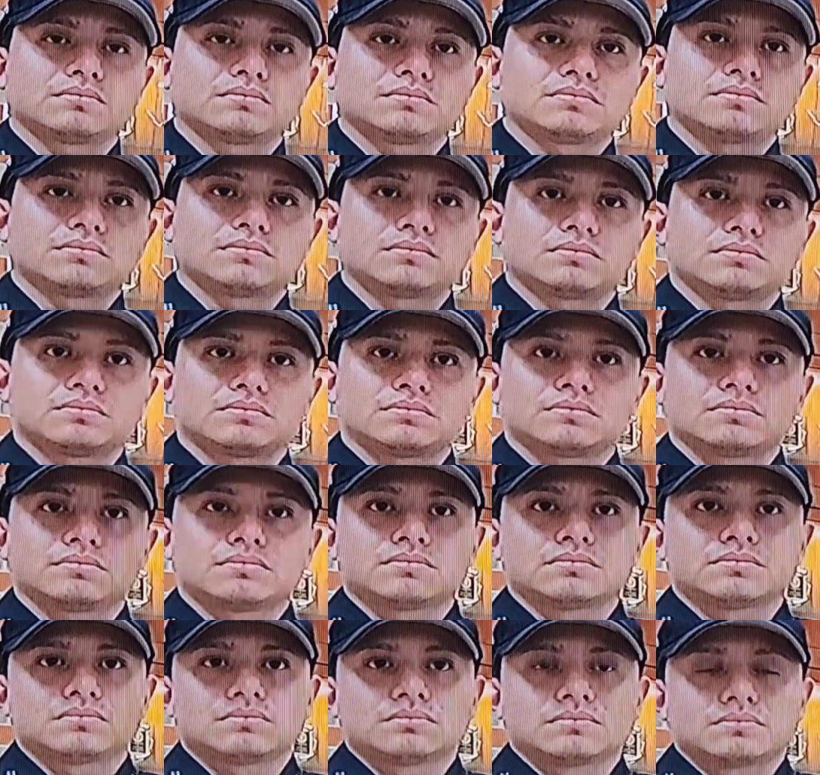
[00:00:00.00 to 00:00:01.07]

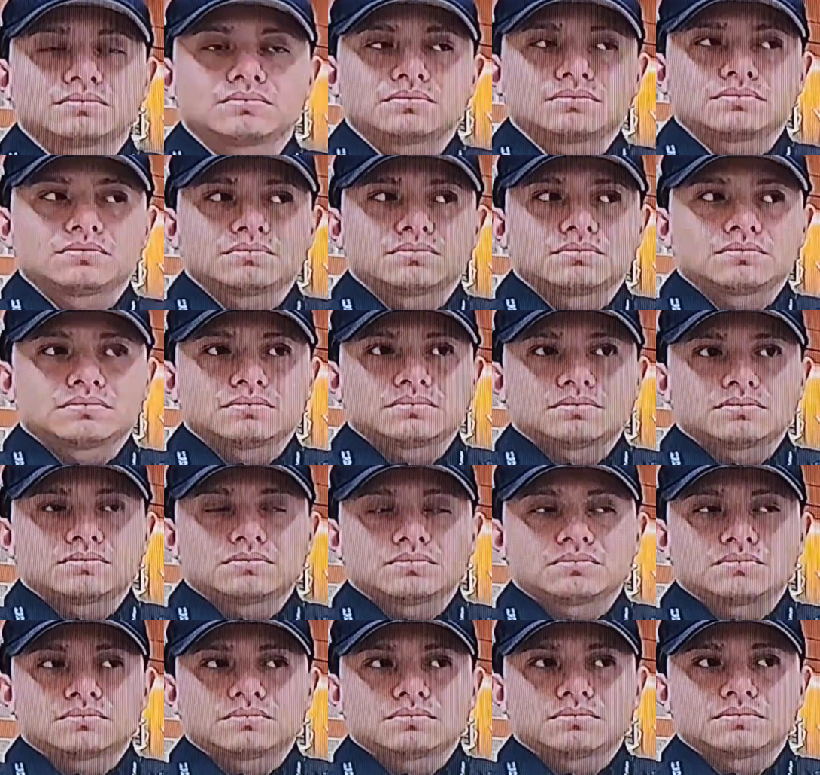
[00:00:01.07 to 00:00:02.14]

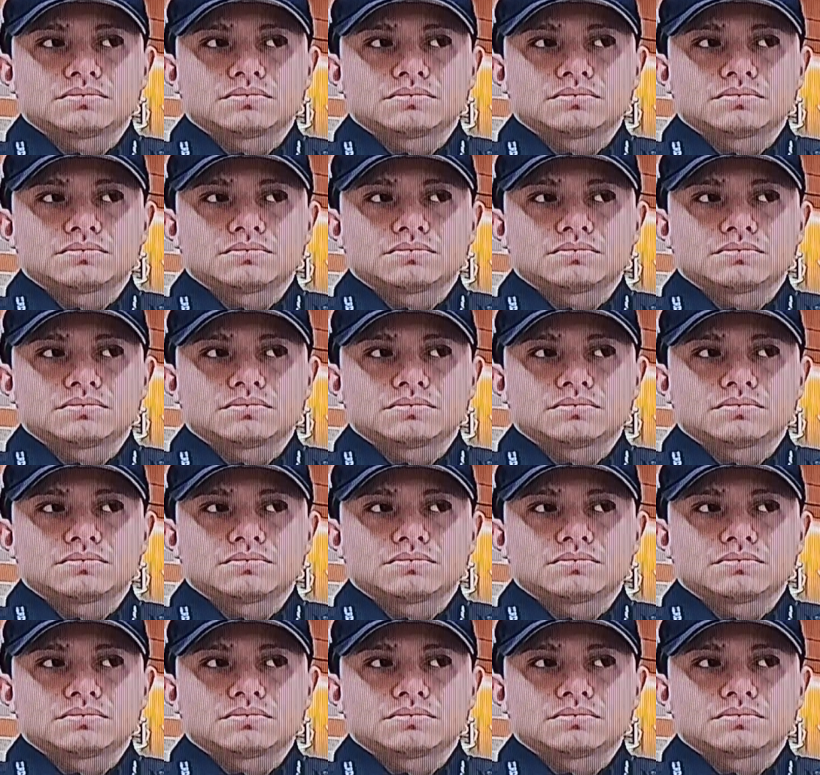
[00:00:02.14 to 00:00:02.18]
No one is speaking in this clip.